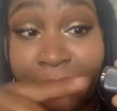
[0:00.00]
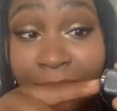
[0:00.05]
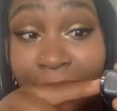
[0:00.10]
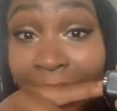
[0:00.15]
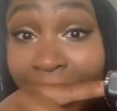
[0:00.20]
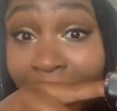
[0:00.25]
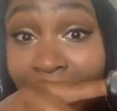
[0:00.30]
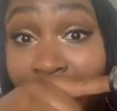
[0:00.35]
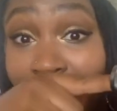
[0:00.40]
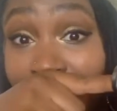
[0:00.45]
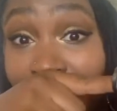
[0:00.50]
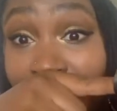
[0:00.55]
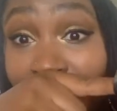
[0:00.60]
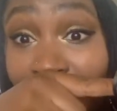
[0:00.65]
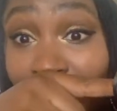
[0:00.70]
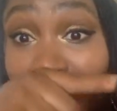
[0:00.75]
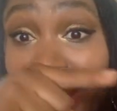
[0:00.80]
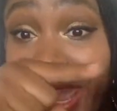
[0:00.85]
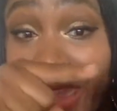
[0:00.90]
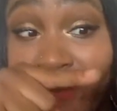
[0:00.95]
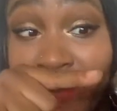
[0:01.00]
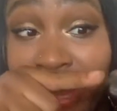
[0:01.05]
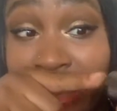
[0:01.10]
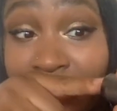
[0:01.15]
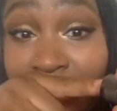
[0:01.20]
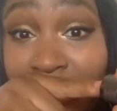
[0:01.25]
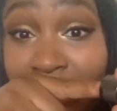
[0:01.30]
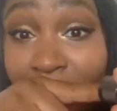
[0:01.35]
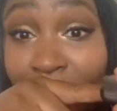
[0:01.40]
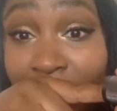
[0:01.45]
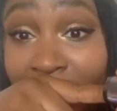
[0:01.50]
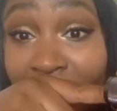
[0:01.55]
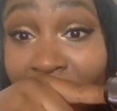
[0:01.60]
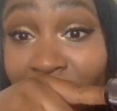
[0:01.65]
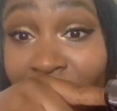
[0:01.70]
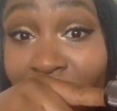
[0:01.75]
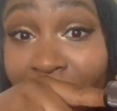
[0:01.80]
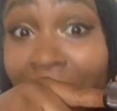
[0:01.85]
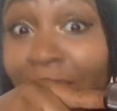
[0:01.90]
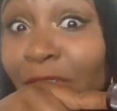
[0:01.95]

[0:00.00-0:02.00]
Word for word: Well, I don't, I don't have that same magic.